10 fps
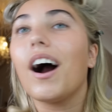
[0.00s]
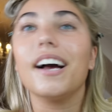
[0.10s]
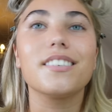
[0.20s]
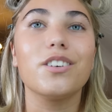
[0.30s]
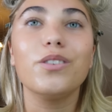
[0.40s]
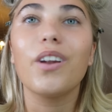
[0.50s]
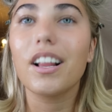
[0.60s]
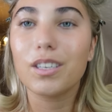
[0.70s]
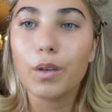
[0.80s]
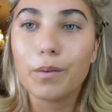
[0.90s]
guys because you
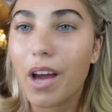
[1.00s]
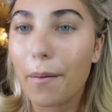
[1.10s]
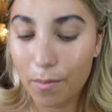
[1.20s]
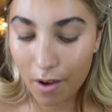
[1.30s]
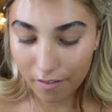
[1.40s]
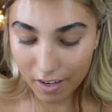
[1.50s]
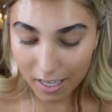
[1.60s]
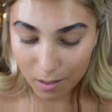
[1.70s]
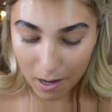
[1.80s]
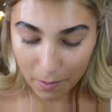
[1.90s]
like to wish me happy birthday
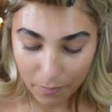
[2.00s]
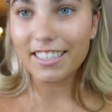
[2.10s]
as well.